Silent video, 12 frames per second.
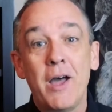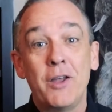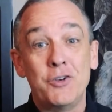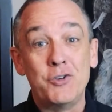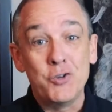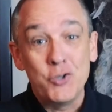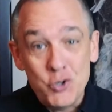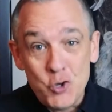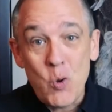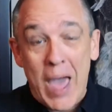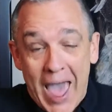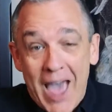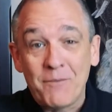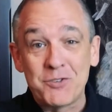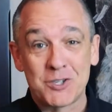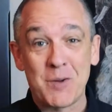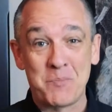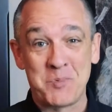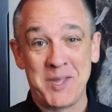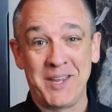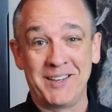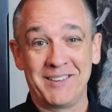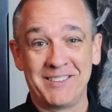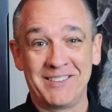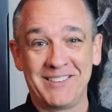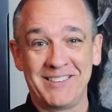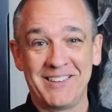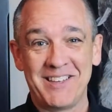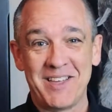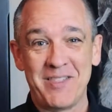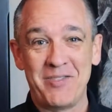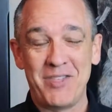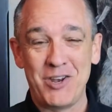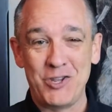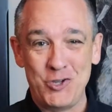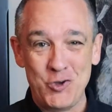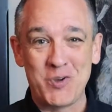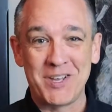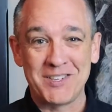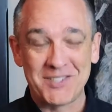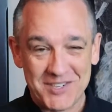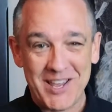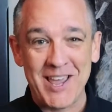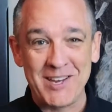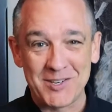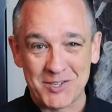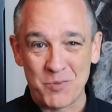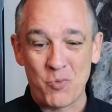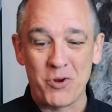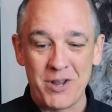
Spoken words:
do you have something that you can say to someone